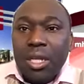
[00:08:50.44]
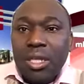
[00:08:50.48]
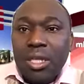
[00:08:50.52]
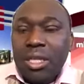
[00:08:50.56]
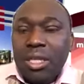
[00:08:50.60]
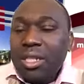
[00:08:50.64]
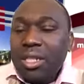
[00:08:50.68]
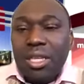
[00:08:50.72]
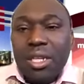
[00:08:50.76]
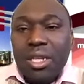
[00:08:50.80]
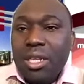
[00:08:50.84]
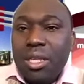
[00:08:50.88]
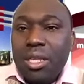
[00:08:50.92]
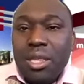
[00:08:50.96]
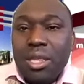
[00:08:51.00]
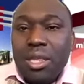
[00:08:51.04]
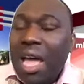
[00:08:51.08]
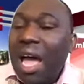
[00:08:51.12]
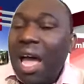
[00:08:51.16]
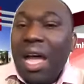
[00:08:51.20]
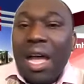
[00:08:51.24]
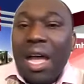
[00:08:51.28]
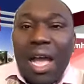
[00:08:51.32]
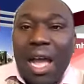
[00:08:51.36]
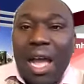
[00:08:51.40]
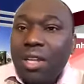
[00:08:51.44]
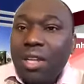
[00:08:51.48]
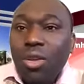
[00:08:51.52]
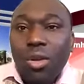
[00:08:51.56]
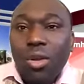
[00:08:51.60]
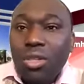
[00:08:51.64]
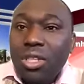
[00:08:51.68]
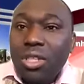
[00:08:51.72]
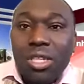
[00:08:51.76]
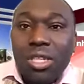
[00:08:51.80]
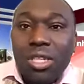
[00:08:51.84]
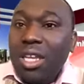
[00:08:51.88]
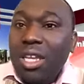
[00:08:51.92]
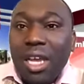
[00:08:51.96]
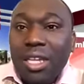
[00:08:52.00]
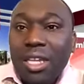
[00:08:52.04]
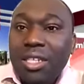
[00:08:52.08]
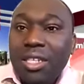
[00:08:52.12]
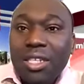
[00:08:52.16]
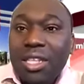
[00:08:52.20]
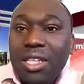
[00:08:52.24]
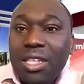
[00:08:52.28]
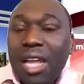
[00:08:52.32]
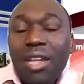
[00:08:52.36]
the thing is, sir, I don't get it.